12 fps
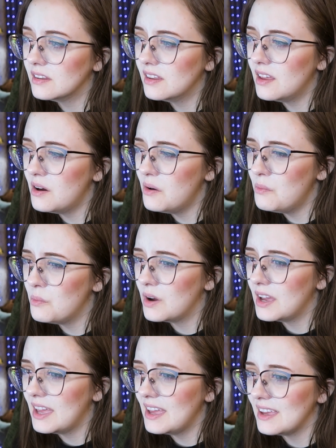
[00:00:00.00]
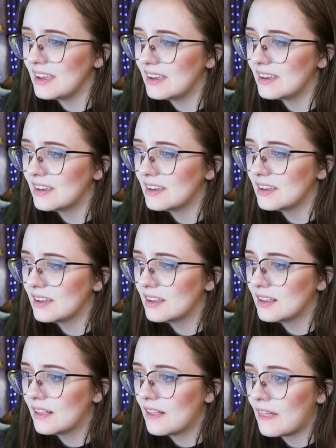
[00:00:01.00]
No way.
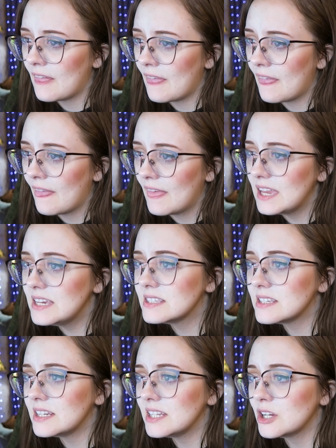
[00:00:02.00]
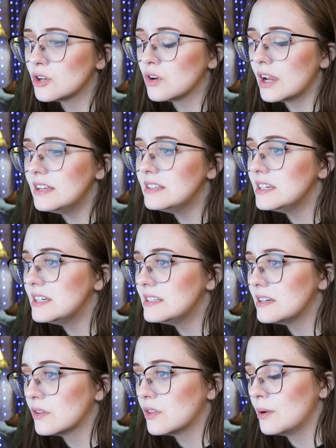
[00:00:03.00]
He studied in great
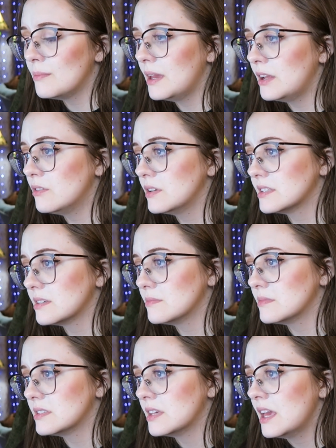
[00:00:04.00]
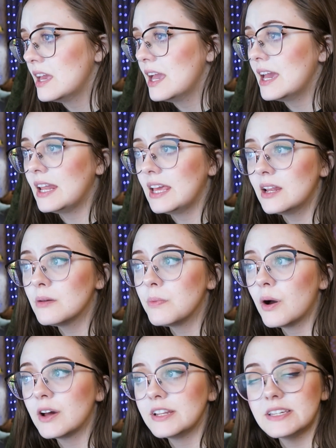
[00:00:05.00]
detail their mannerisms and hit
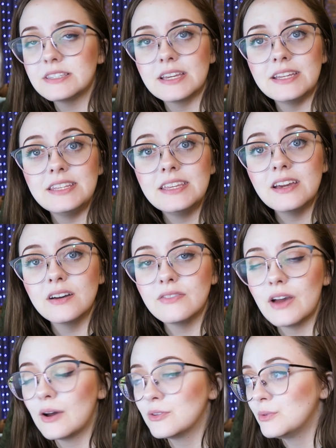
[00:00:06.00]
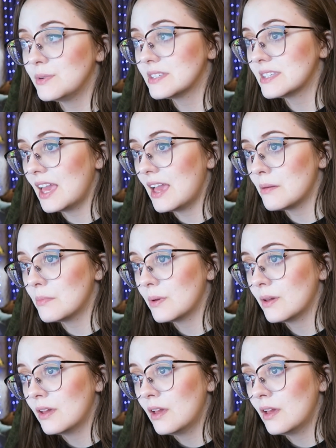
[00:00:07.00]
upon his idea of how to escape.